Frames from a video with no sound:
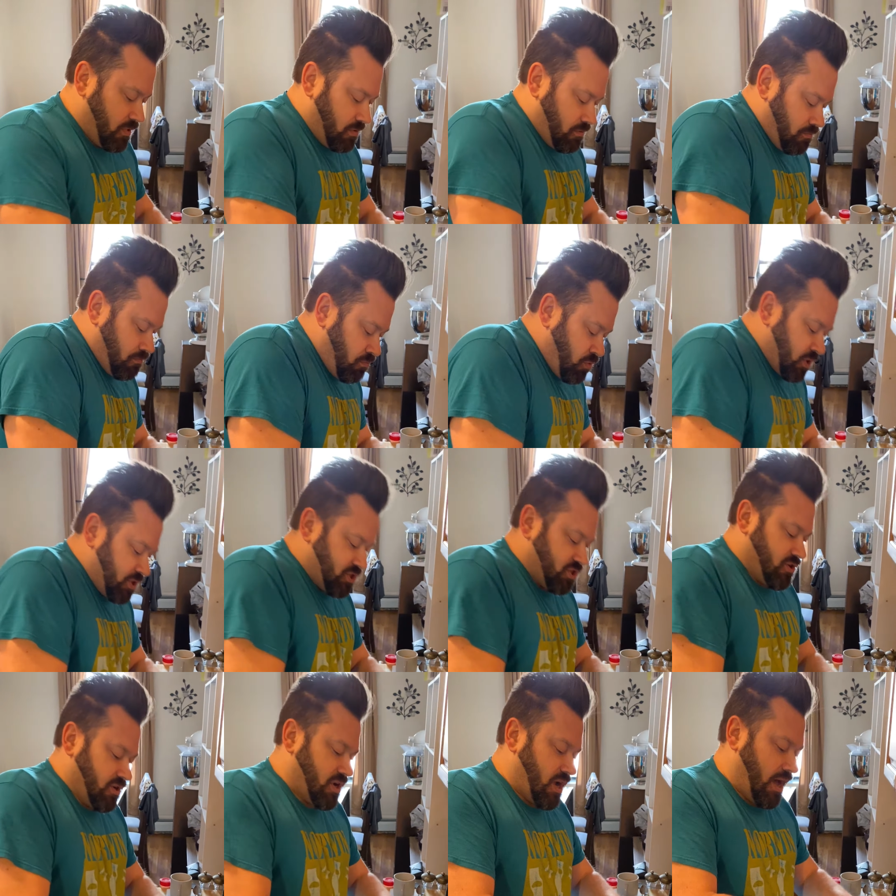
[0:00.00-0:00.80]

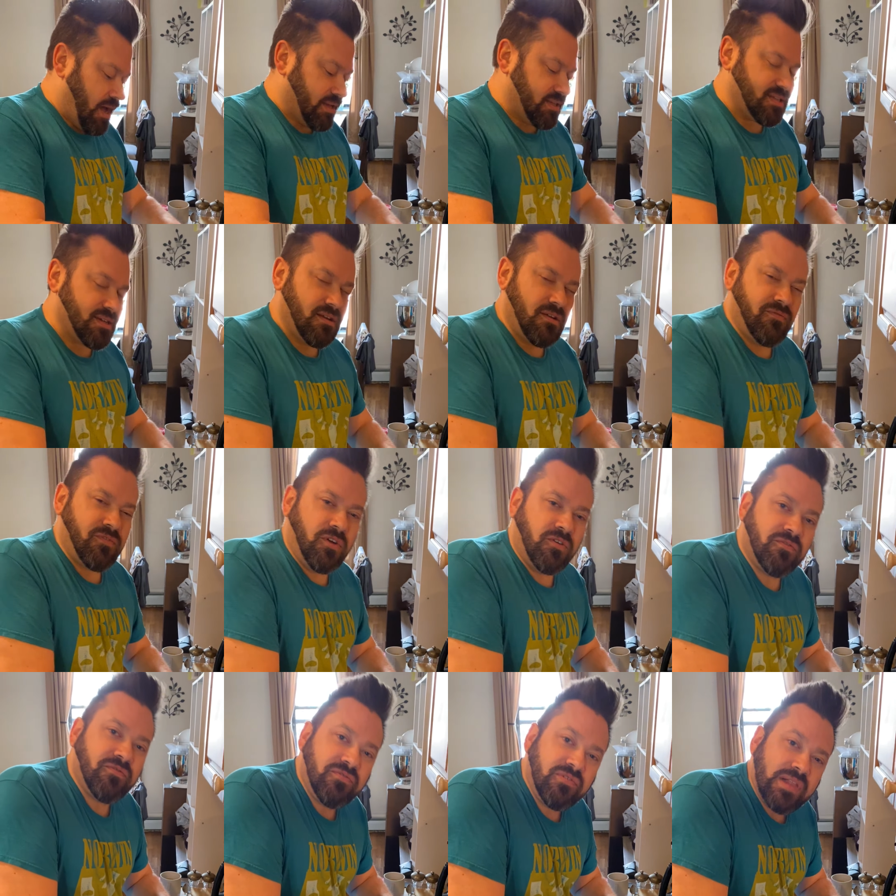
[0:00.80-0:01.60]
moisture content of
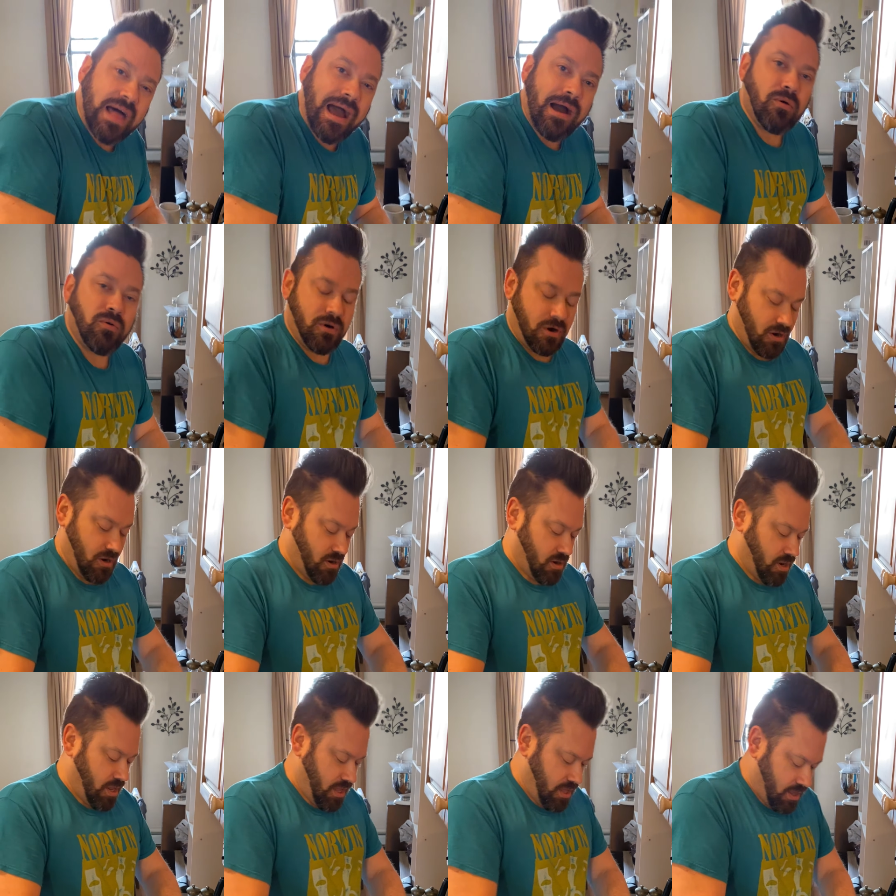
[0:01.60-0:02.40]
your
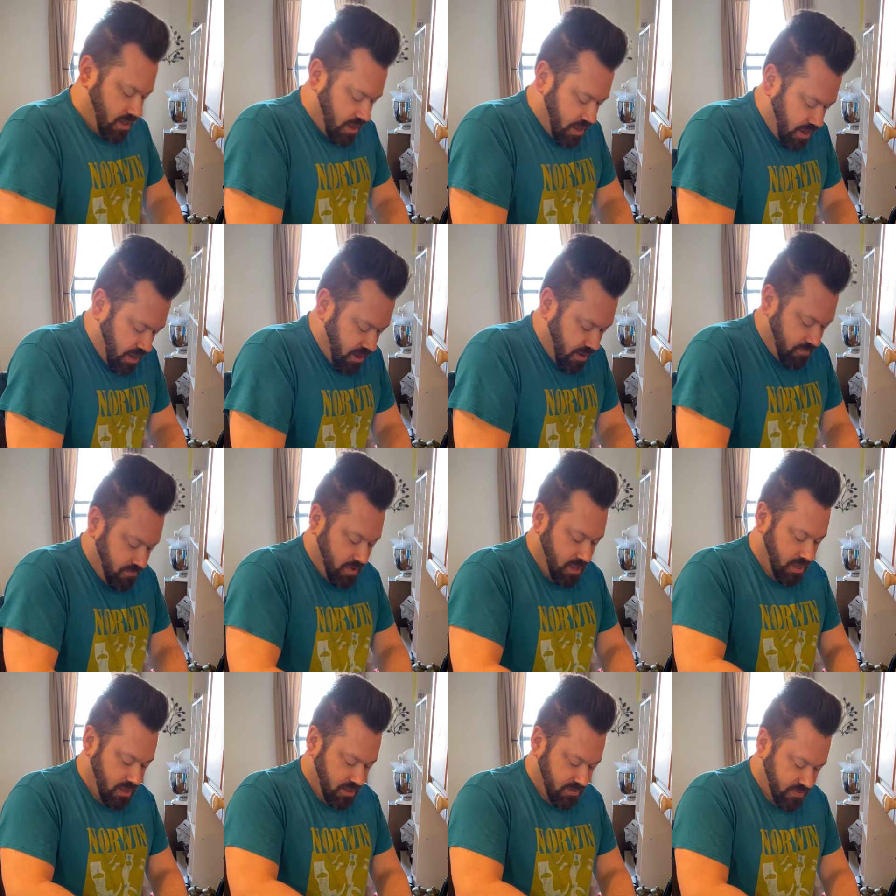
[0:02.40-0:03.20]
flour.
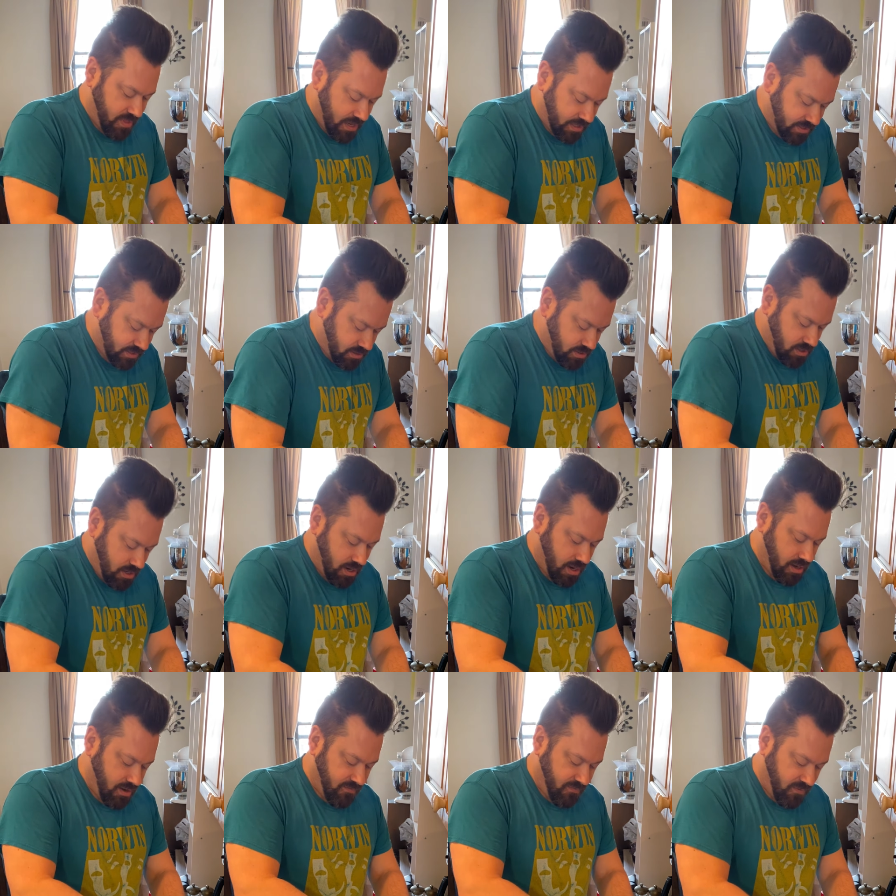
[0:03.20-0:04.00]
That's going to
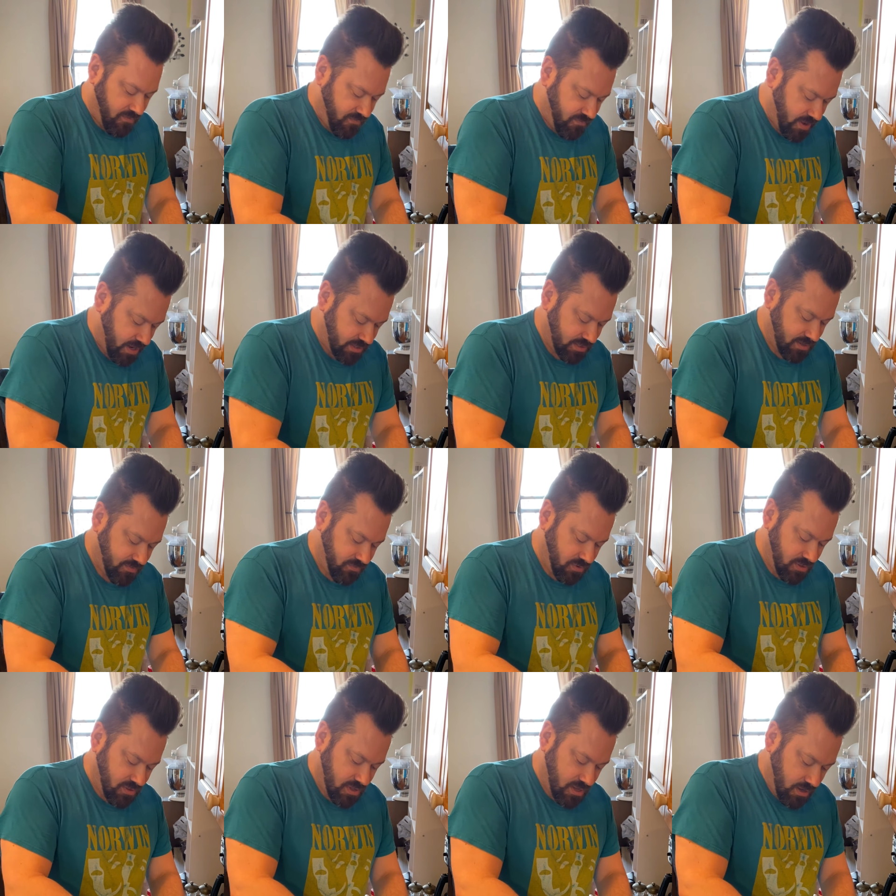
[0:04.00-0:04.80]
kind of affect
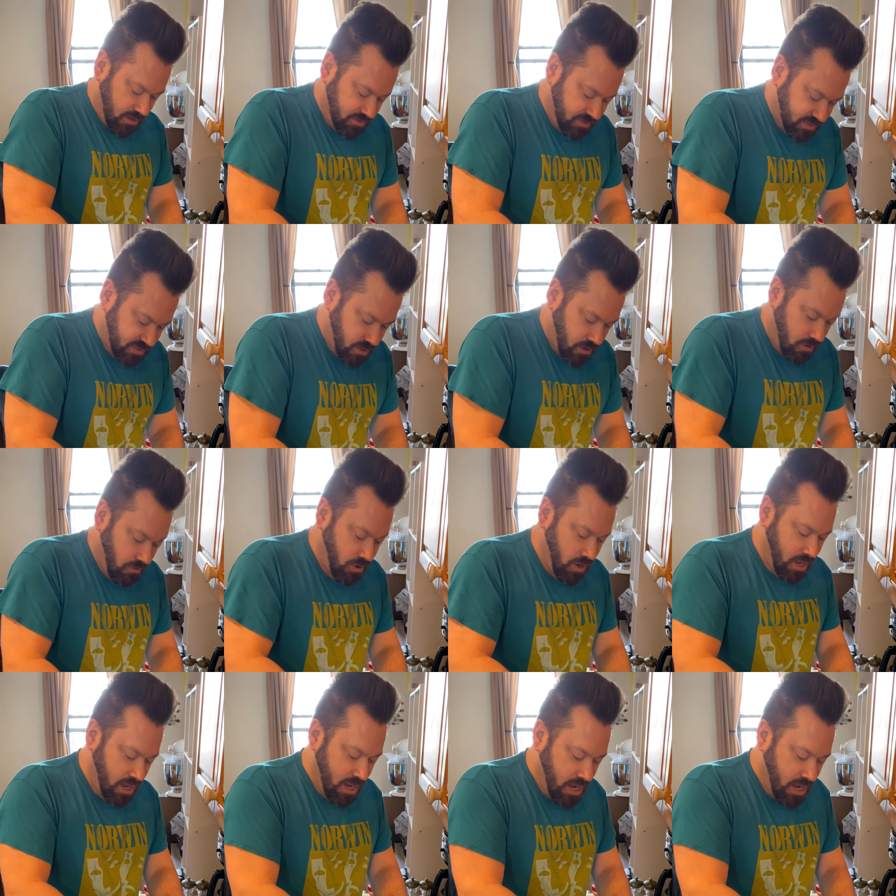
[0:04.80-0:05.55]
everything. So